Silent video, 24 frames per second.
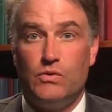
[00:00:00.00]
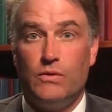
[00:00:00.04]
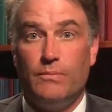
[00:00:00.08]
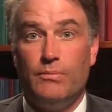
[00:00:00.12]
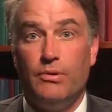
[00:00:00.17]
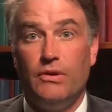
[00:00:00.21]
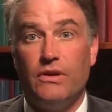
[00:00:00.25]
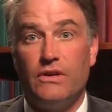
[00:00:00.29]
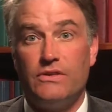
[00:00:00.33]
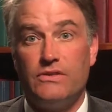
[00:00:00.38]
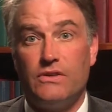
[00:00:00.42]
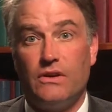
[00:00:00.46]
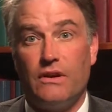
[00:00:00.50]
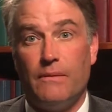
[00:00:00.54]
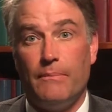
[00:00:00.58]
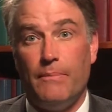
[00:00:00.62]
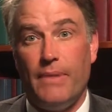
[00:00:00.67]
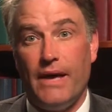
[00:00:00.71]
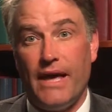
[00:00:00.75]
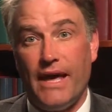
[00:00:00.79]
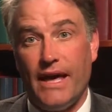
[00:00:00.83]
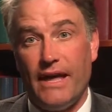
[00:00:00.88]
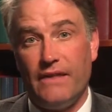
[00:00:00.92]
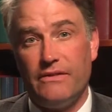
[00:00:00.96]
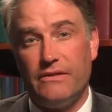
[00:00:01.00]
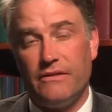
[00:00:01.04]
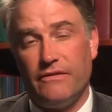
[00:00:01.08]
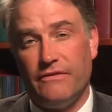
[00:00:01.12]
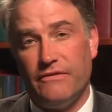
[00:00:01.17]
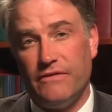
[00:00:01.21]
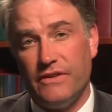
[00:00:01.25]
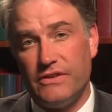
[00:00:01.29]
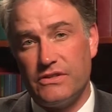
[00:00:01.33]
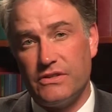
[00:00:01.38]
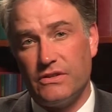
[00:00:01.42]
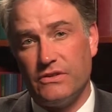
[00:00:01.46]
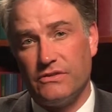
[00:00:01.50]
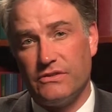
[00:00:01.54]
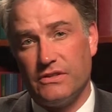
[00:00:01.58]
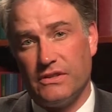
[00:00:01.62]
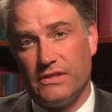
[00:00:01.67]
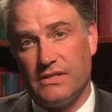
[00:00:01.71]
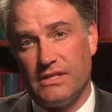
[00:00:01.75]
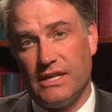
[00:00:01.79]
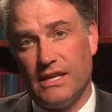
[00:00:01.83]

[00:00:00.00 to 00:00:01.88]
which would put us on a path to fiscal